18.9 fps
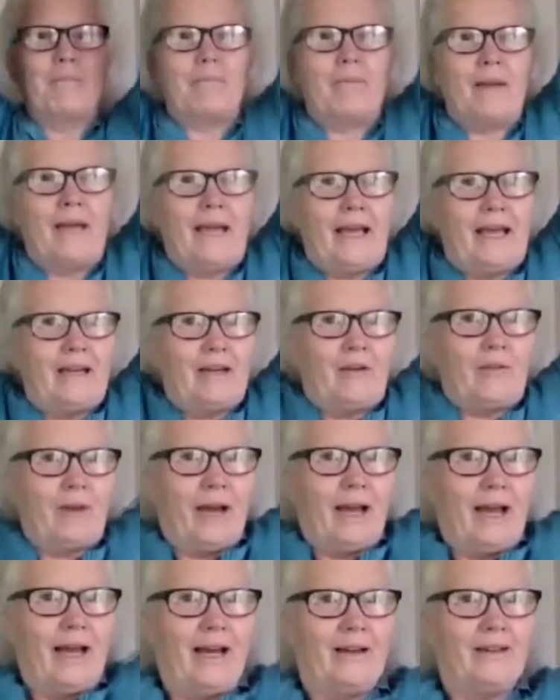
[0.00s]
and
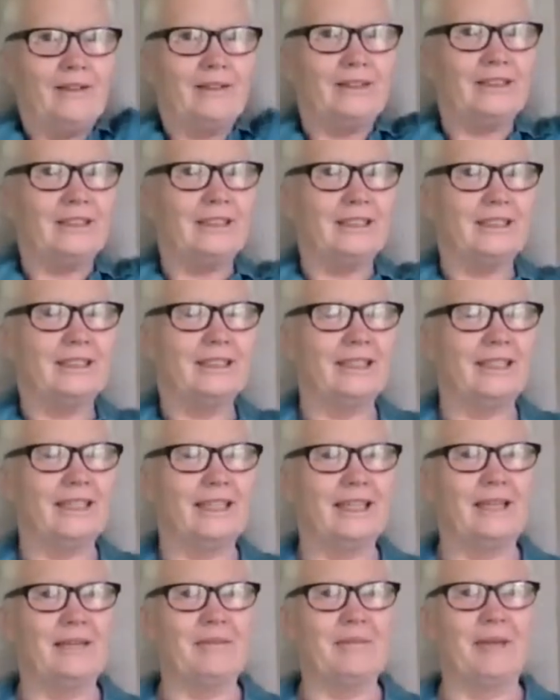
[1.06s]
around
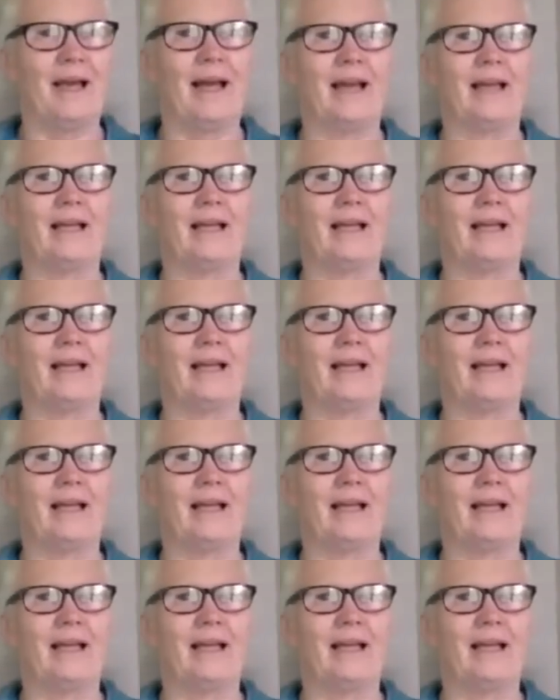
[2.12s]
and back.